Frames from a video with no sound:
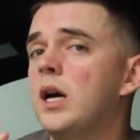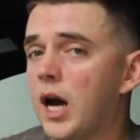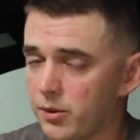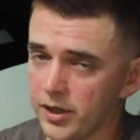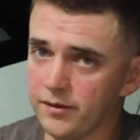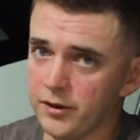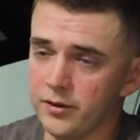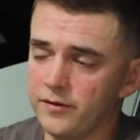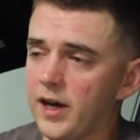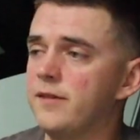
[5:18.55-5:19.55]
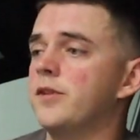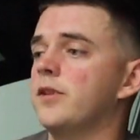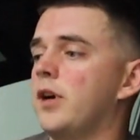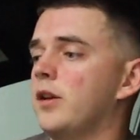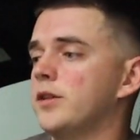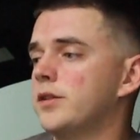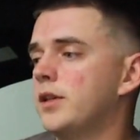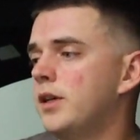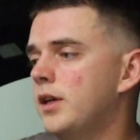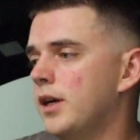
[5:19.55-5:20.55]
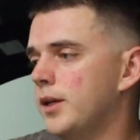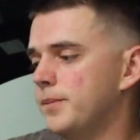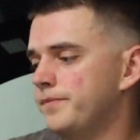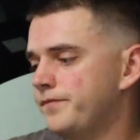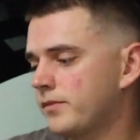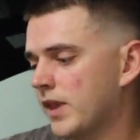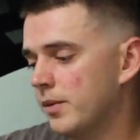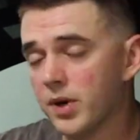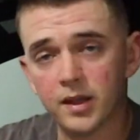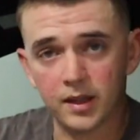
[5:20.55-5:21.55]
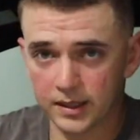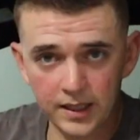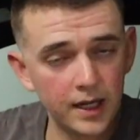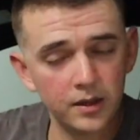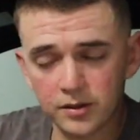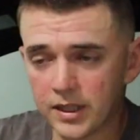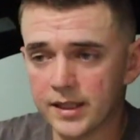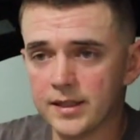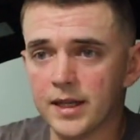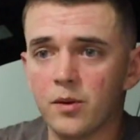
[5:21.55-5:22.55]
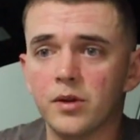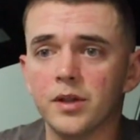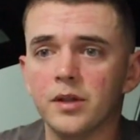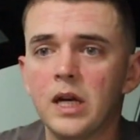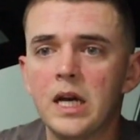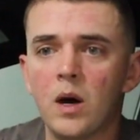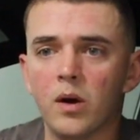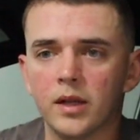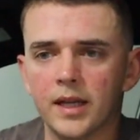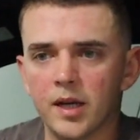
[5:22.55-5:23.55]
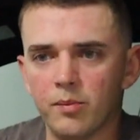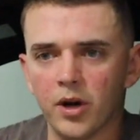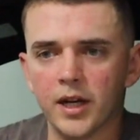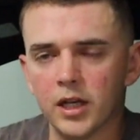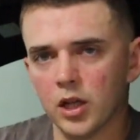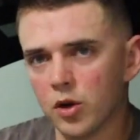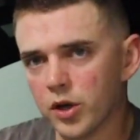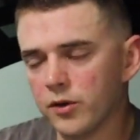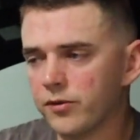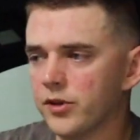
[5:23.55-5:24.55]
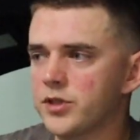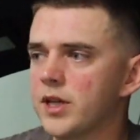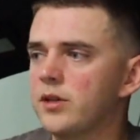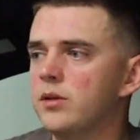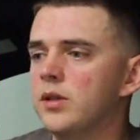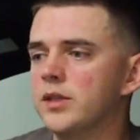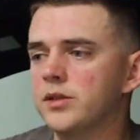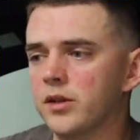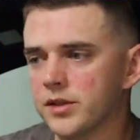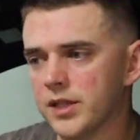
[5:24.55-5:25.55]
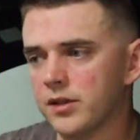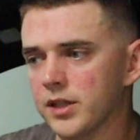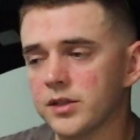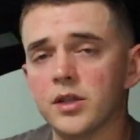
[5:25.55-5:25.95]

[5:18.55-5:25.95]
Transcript: I will give you $500. But the exciting news, like I said, I want to get a brand logo for the channel and start selling it.